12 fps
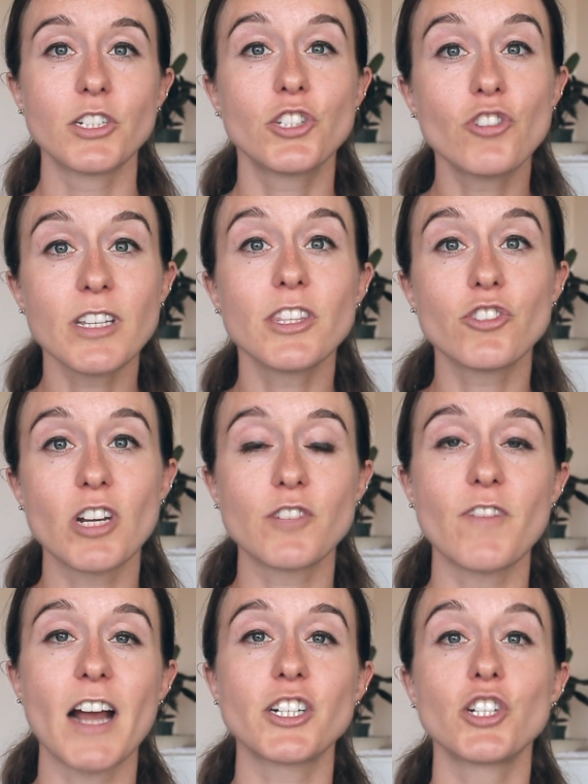To treat the stress
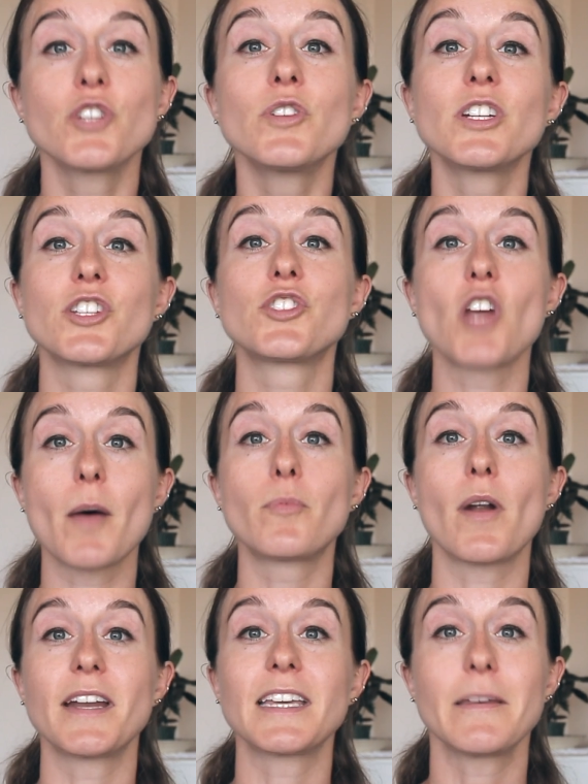fracture, you need to stop
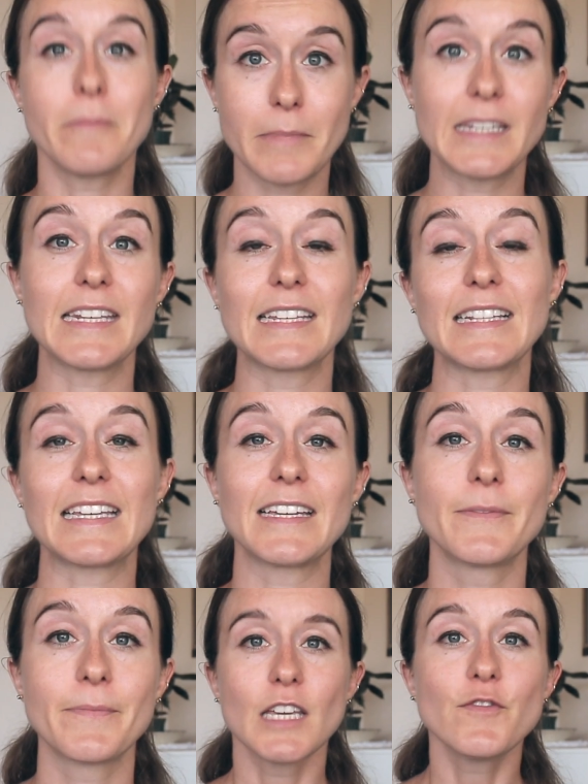running immediately.
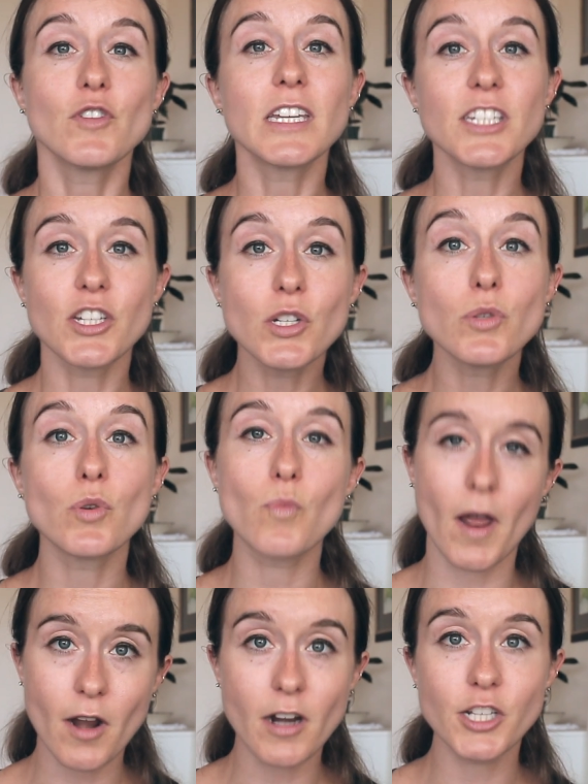If you continue to
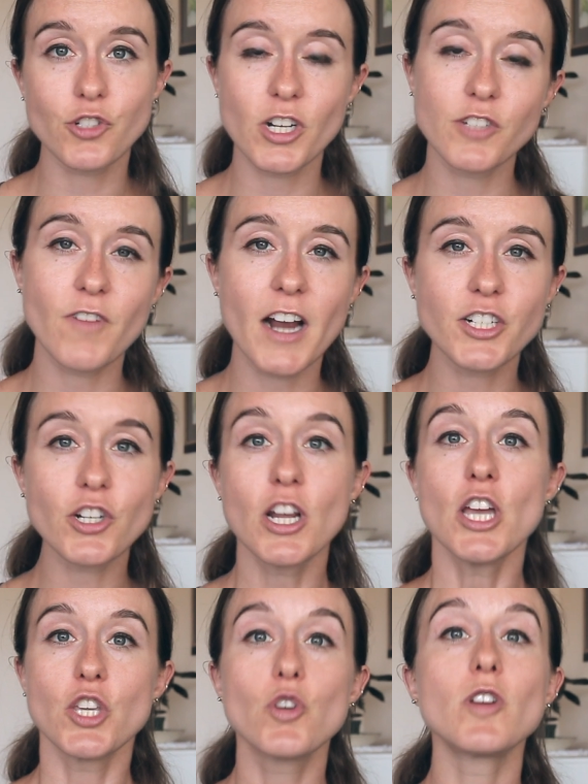run on a stress fracture,
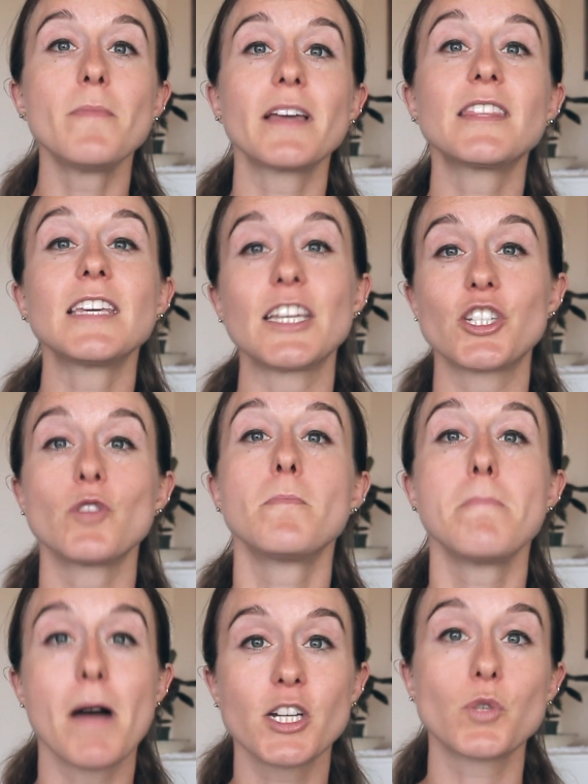you could make the issue
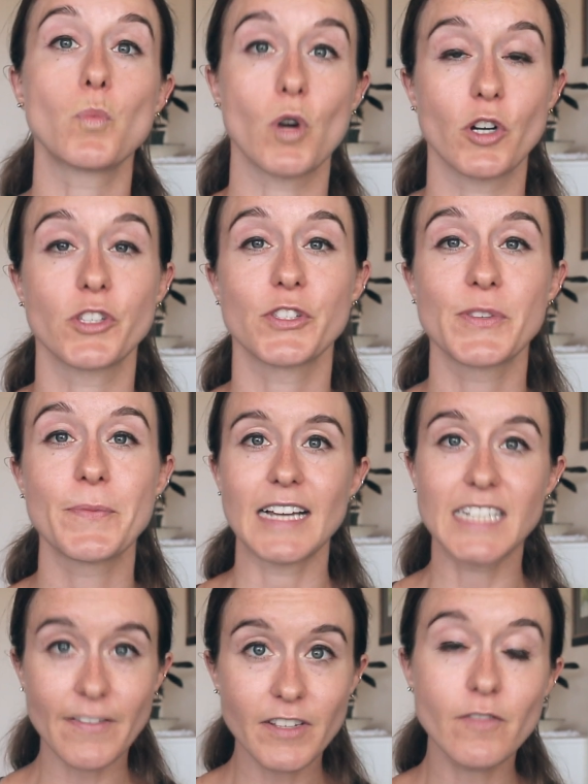much worse. I
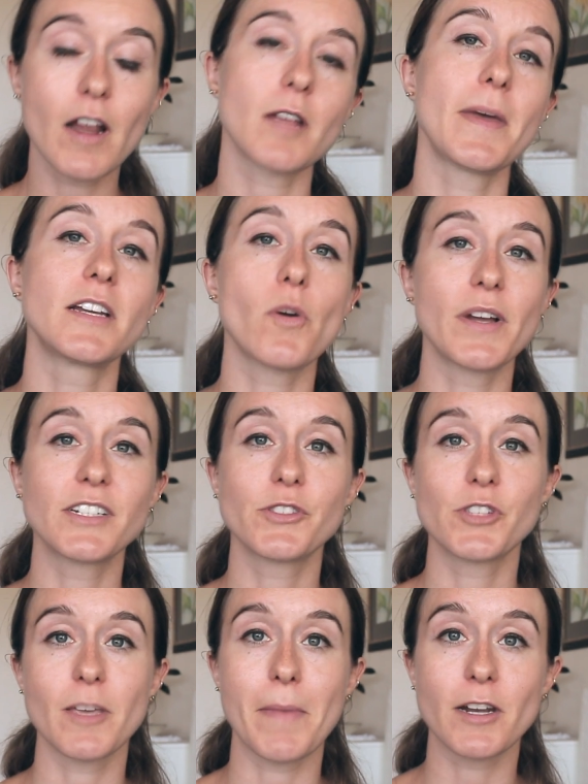definitely recommend going to
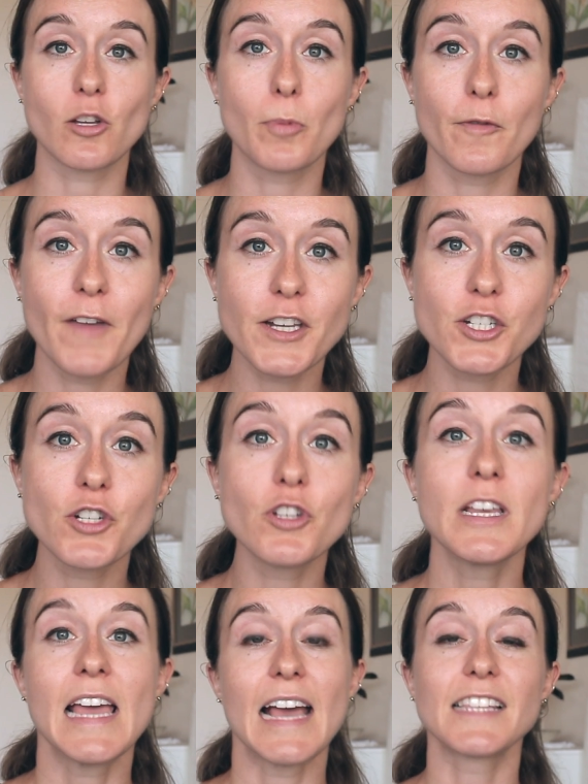see a medical
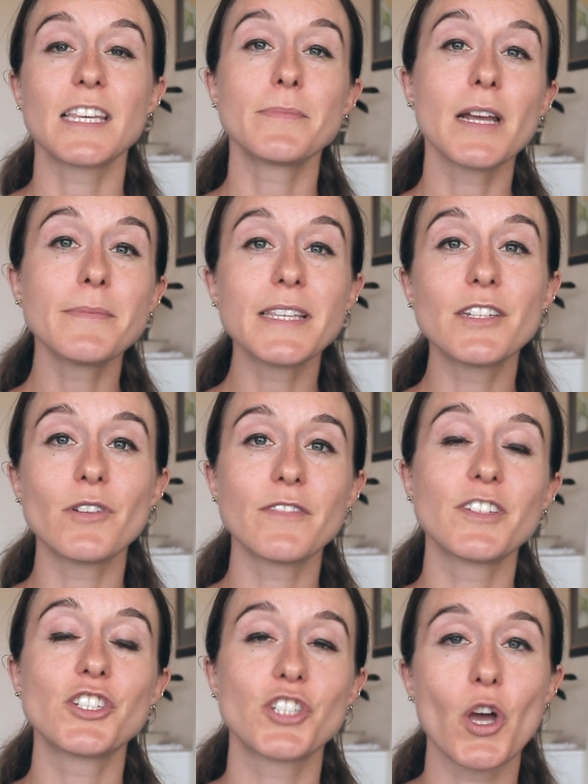professional, and sometimes they don't
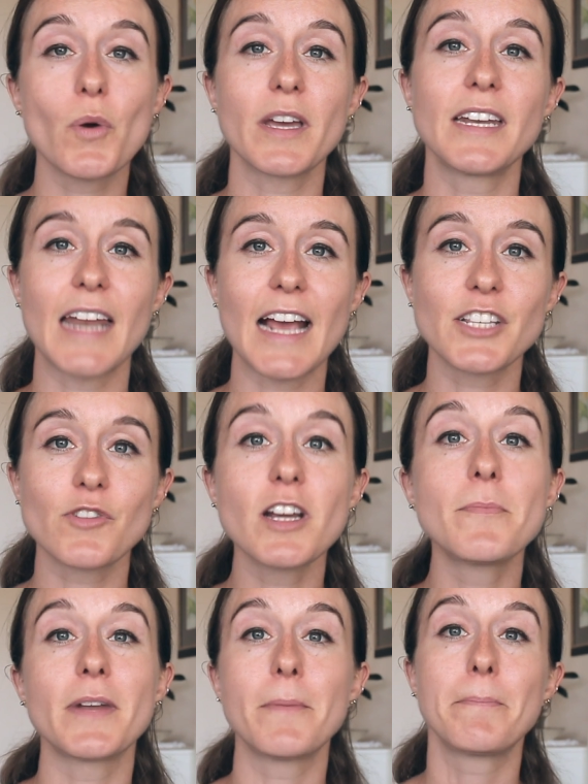even show in an
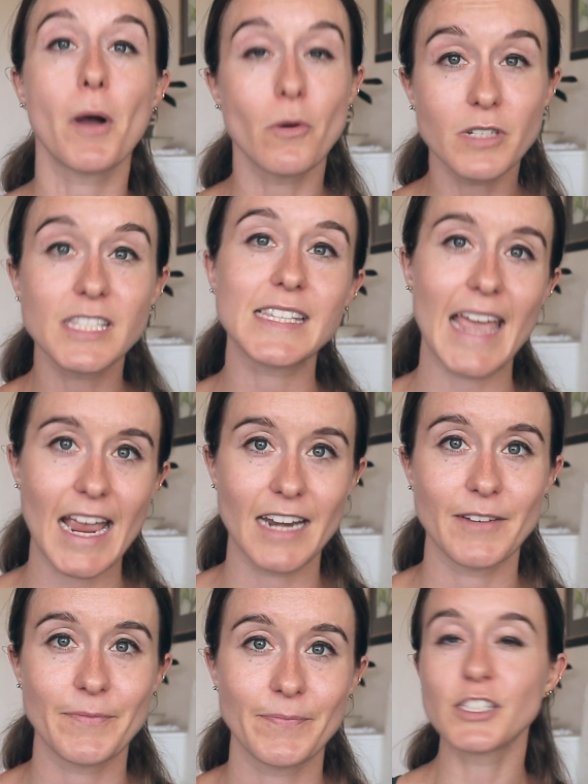x-ray but a bone scan.
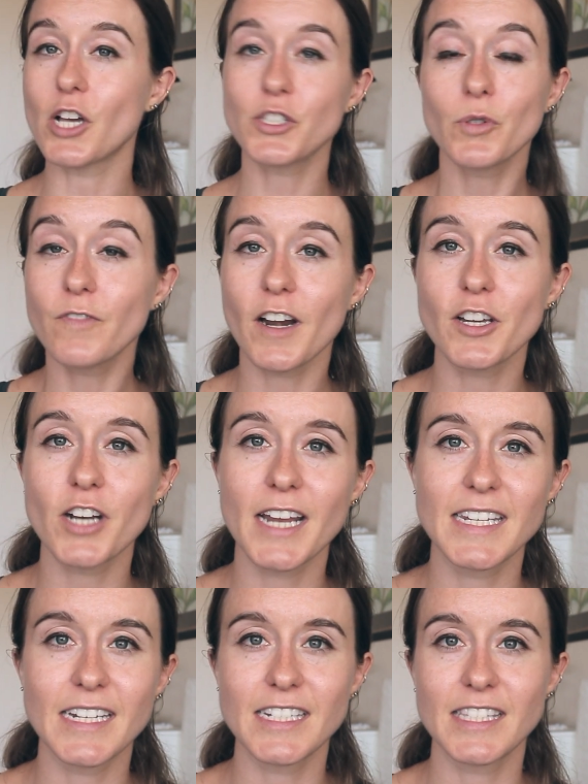It's also a very good
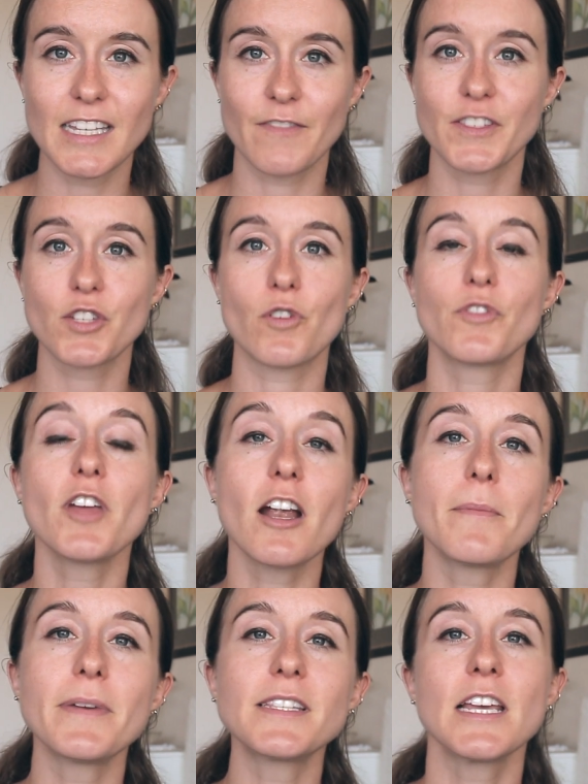idea to see a physical
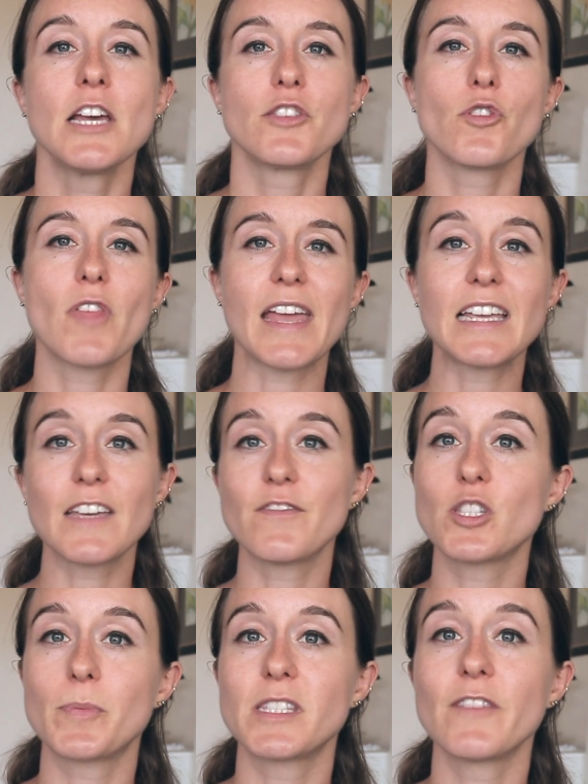therapist so that they can give
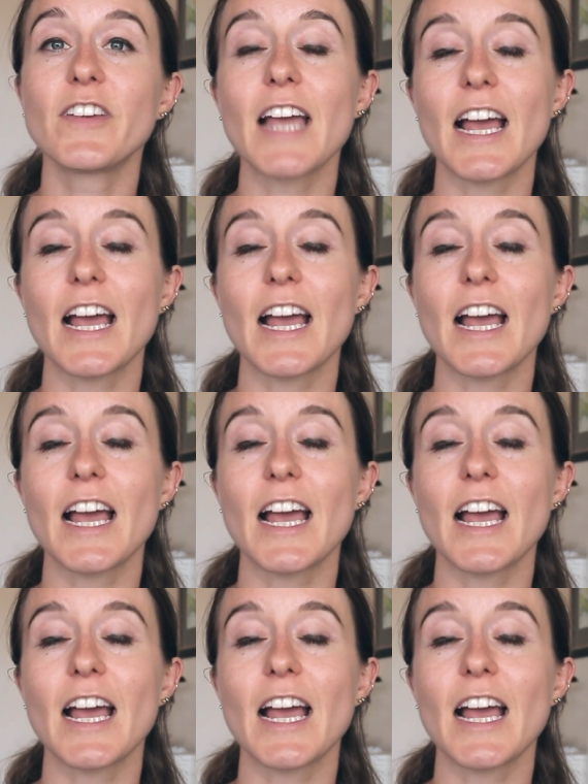you specific